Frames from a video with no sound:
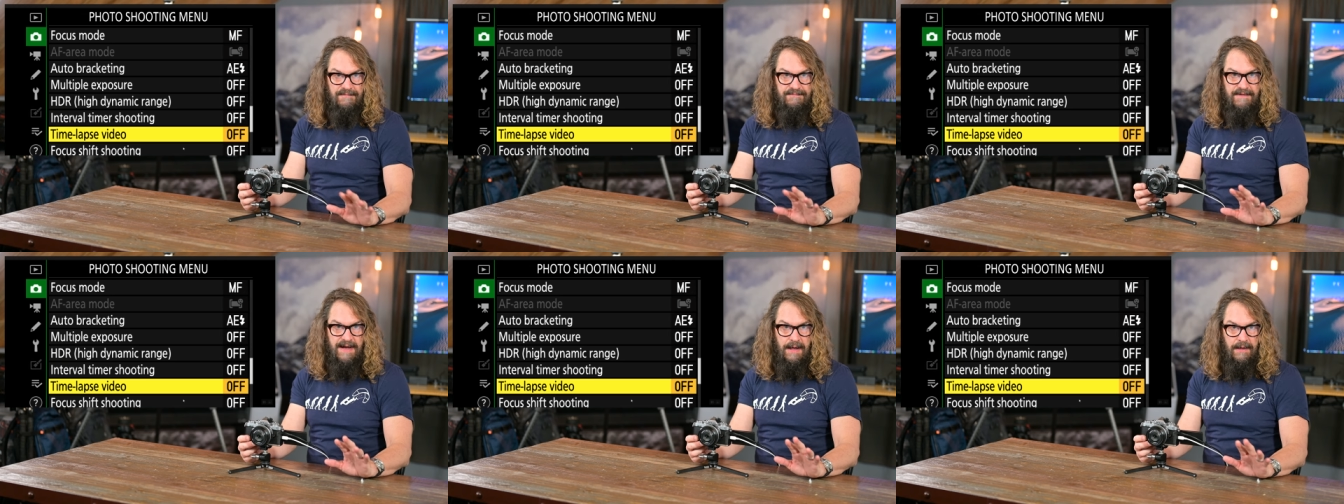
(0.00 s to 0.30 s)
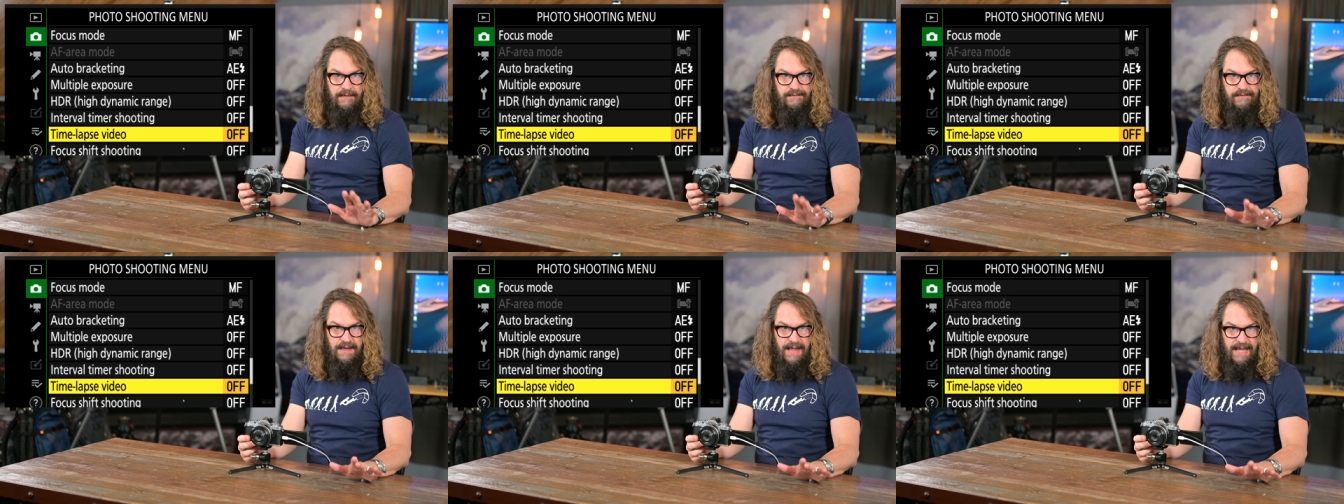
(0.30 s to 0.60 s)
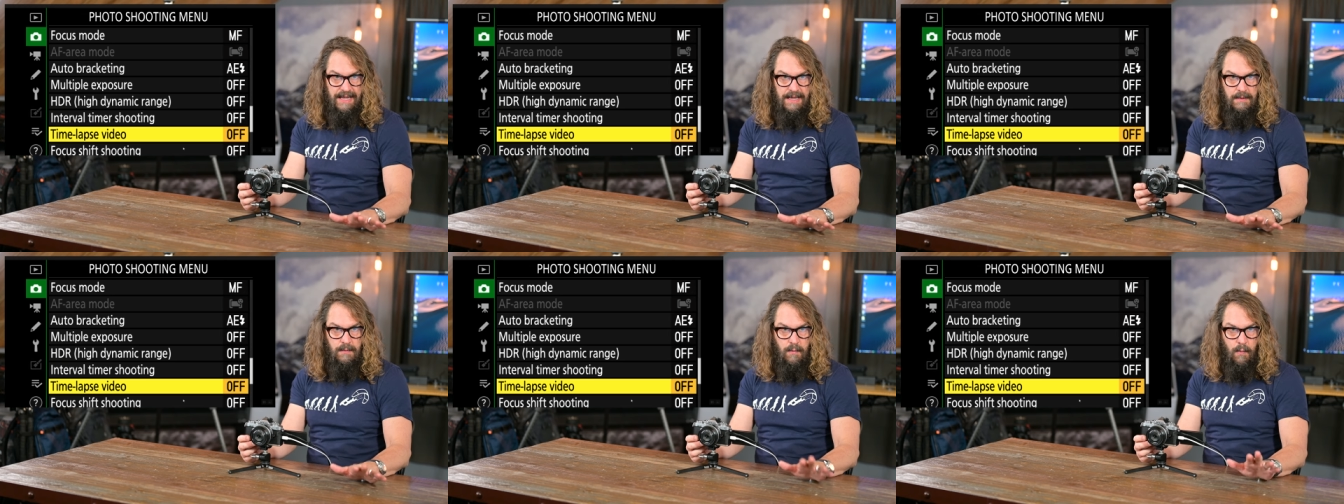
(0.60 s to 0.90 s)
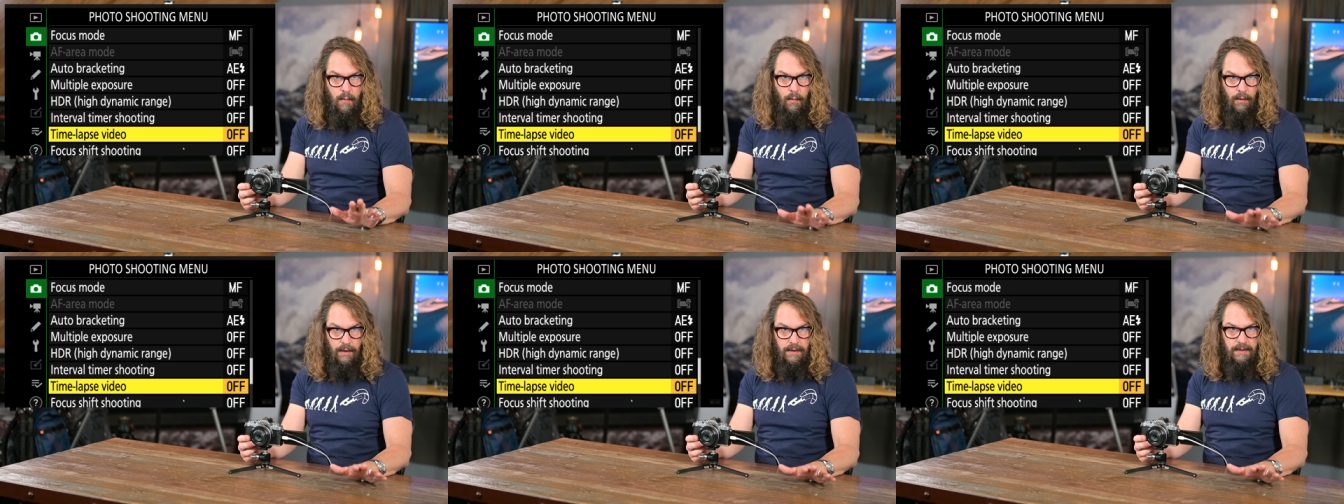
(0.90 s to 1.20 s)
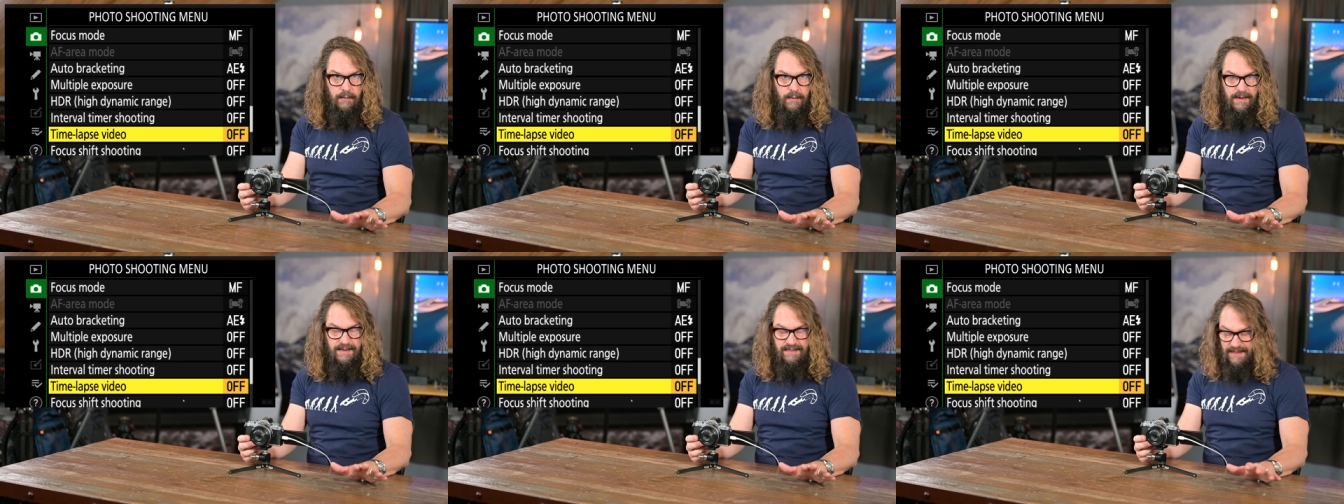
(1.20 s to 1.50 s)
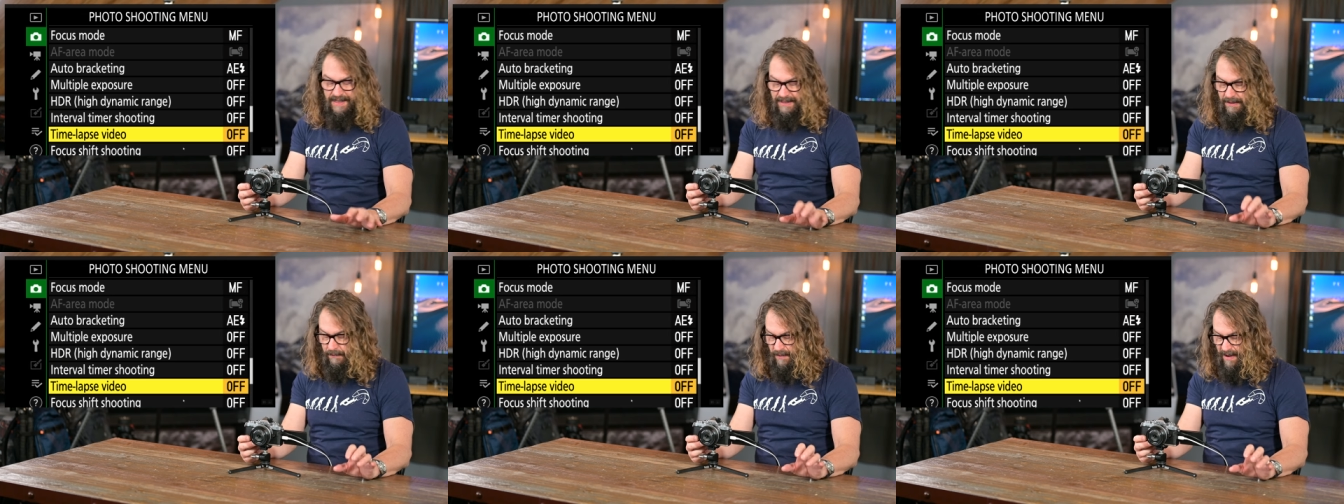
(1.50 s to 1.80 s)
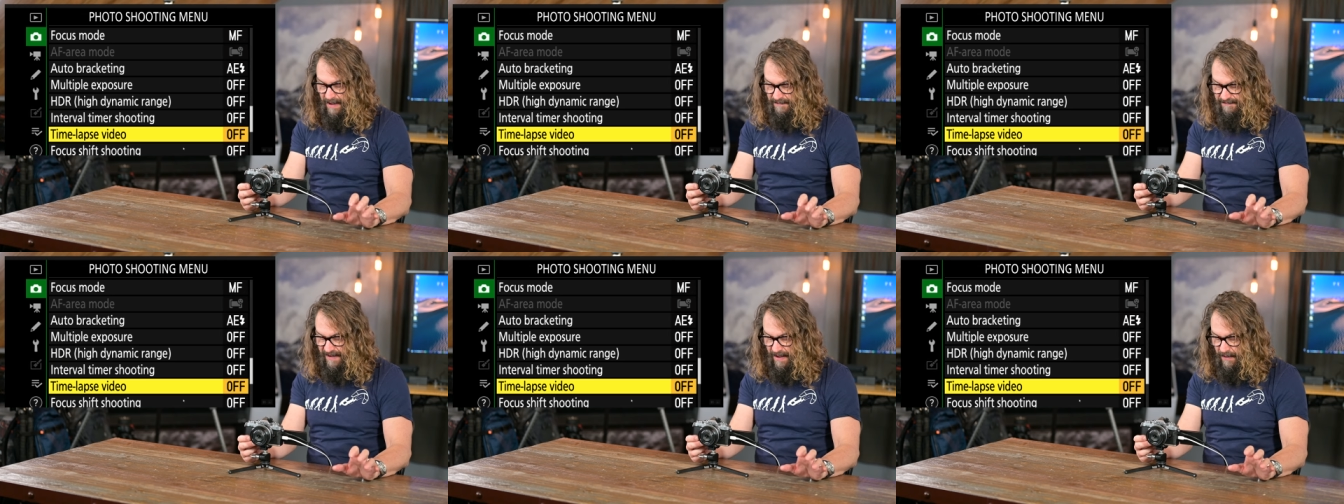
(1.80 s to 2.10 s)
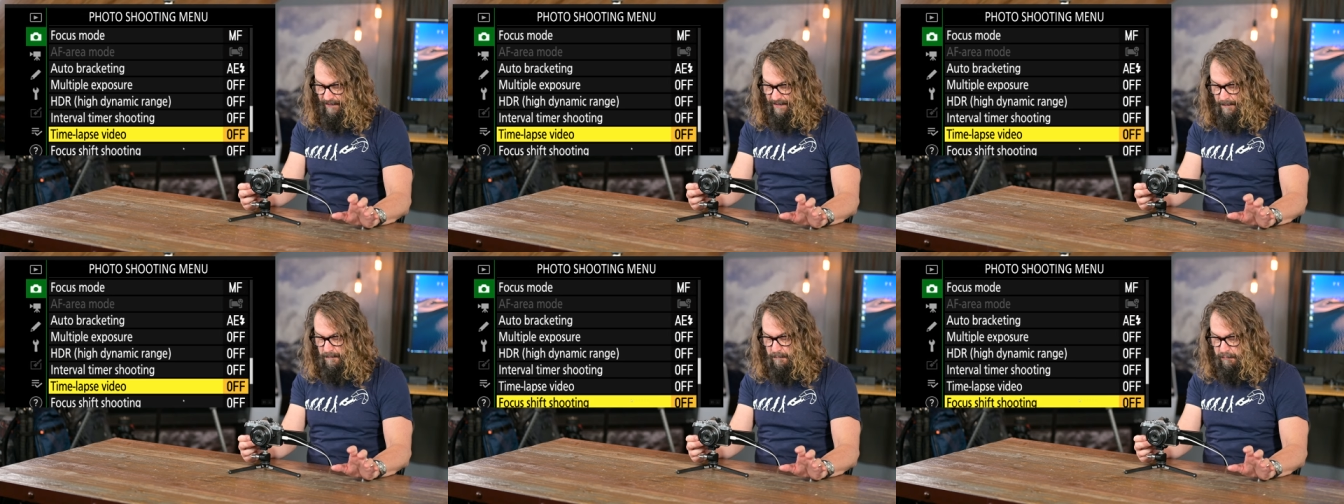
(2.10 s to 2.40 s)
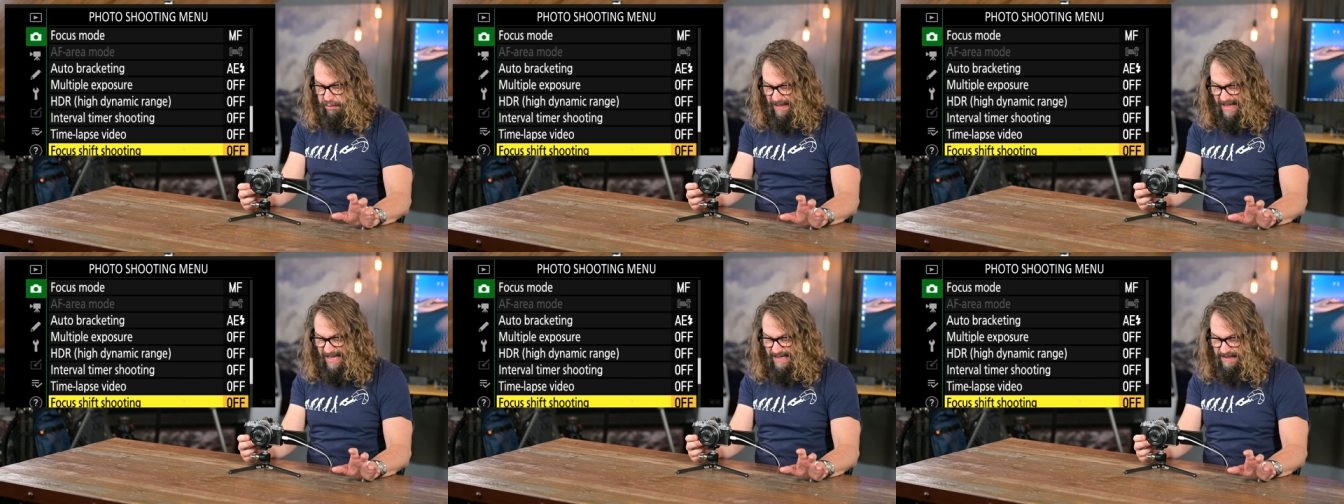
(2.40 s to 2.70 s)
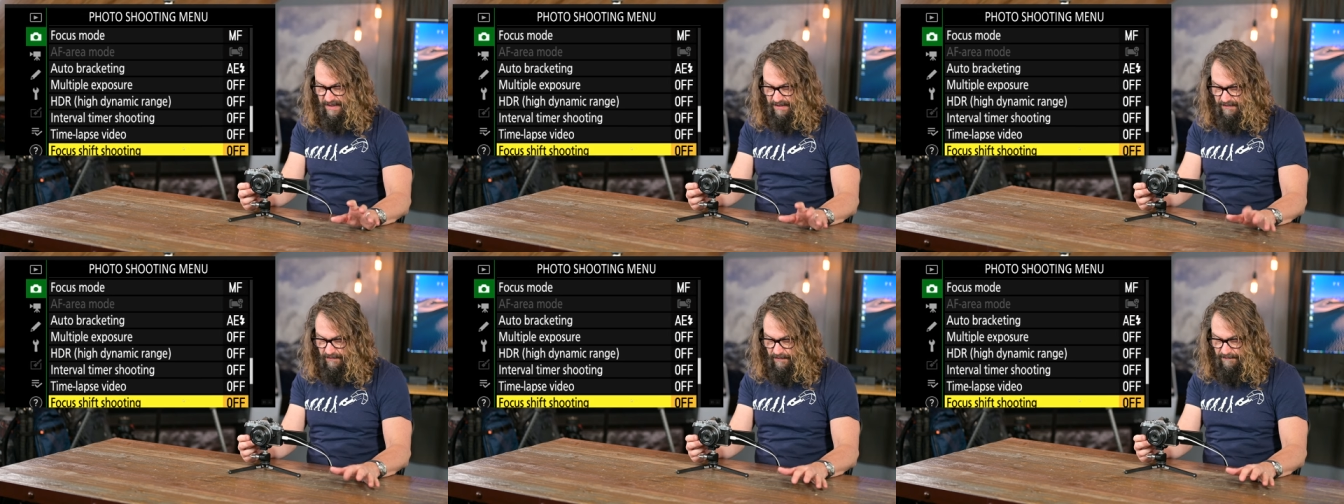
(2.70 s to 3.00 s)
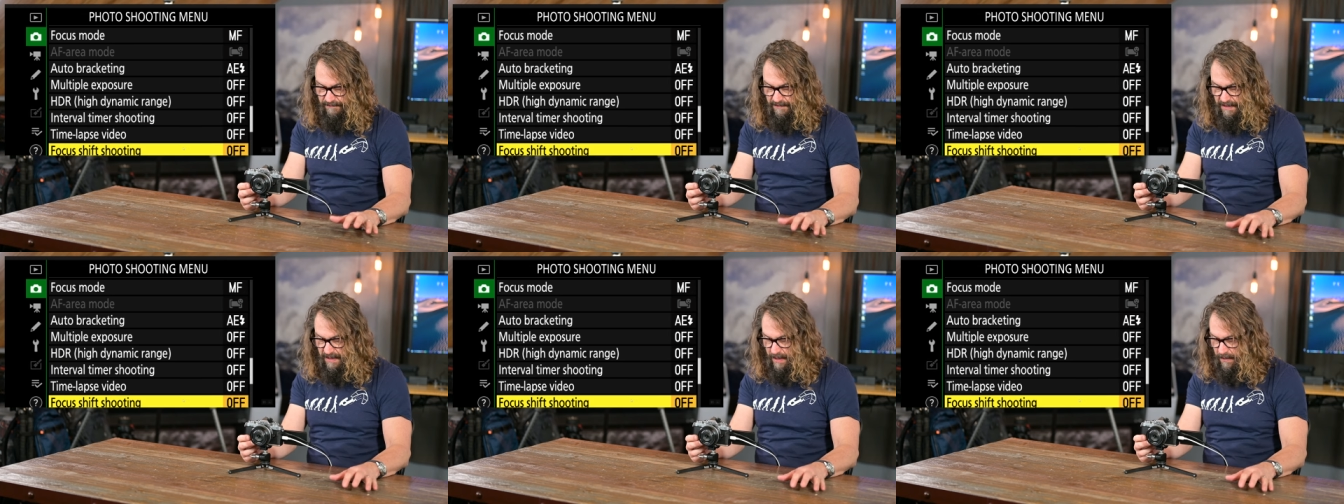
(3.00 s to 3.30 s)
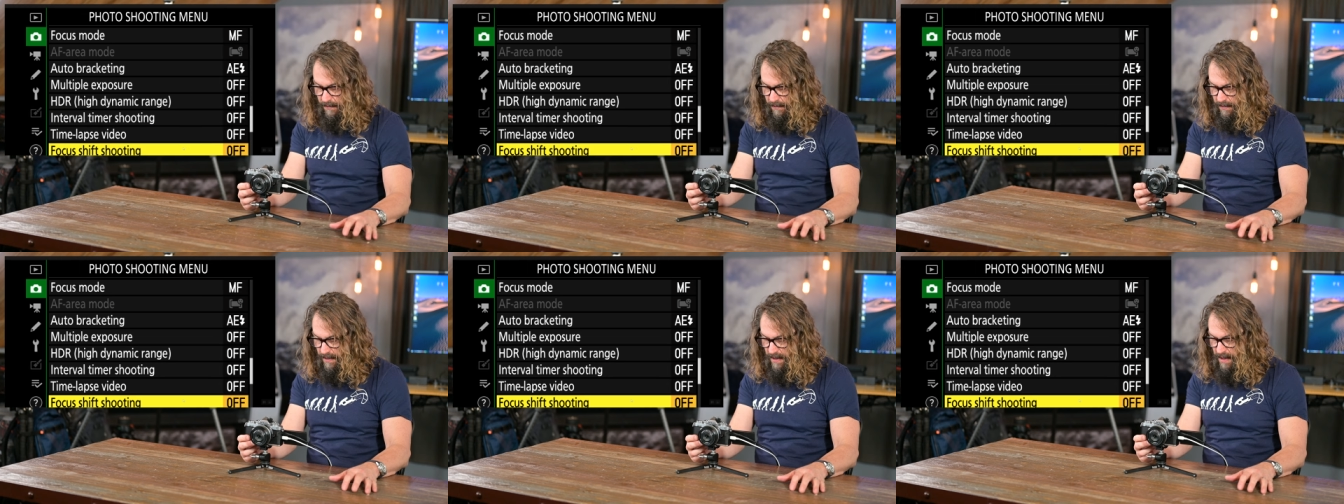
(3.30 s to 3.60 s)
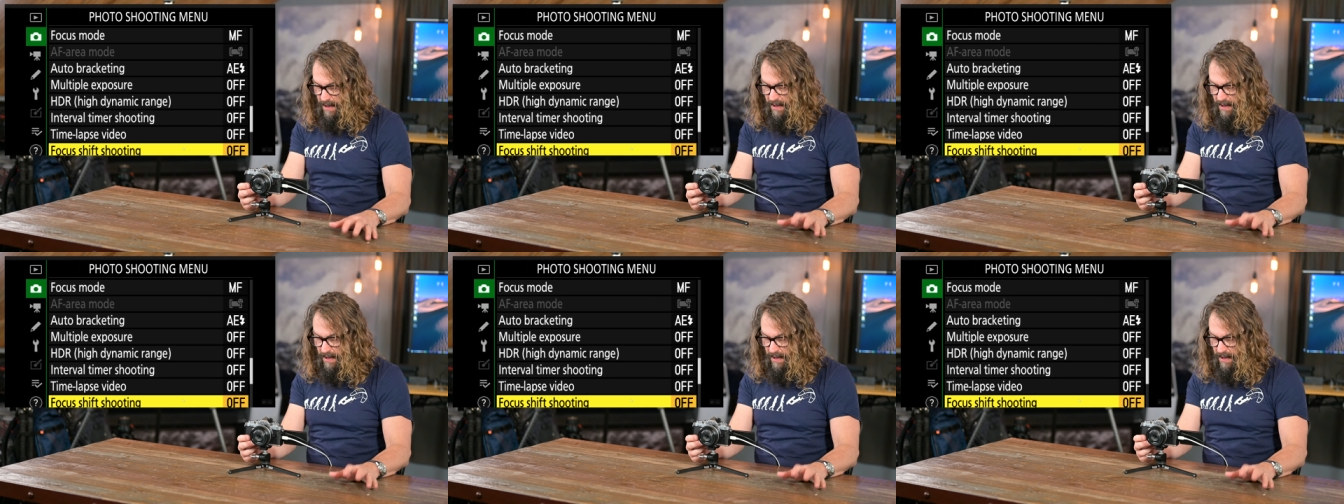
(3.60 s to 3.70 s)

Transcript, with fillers: files that I can work with like a raw file and then blend into a video.